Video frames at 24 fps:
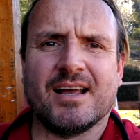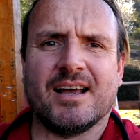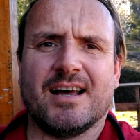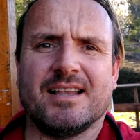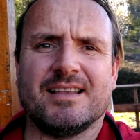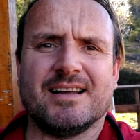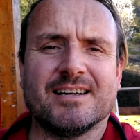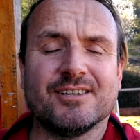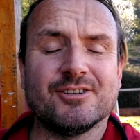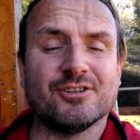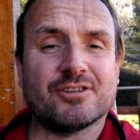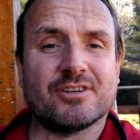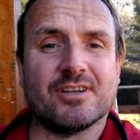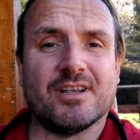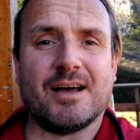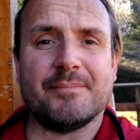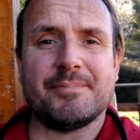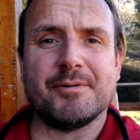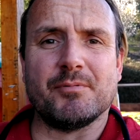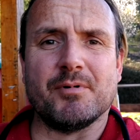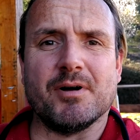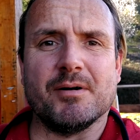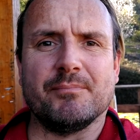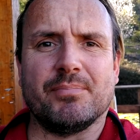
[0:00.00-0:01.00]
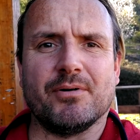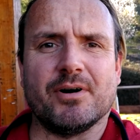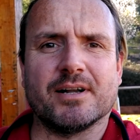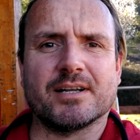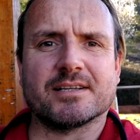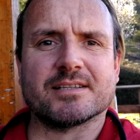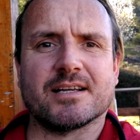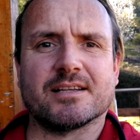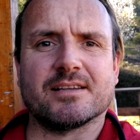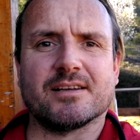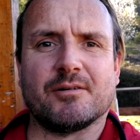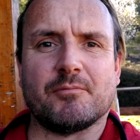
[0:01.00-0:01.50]
And I looked it up at one point
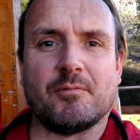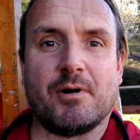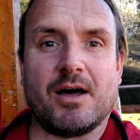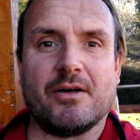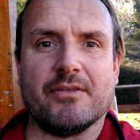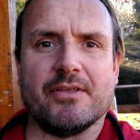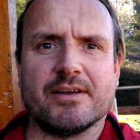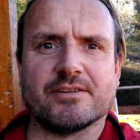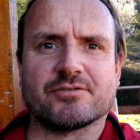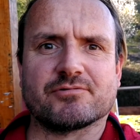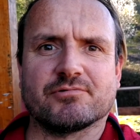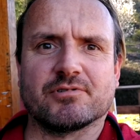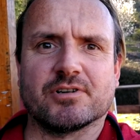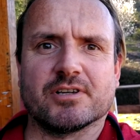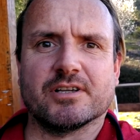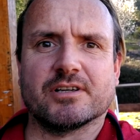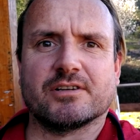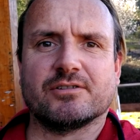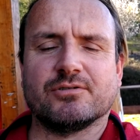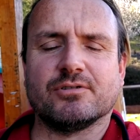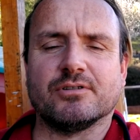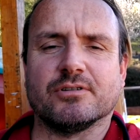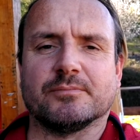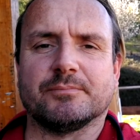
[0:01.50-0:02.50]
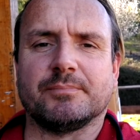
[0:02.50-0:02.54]
because I thought, wow, that's really cool.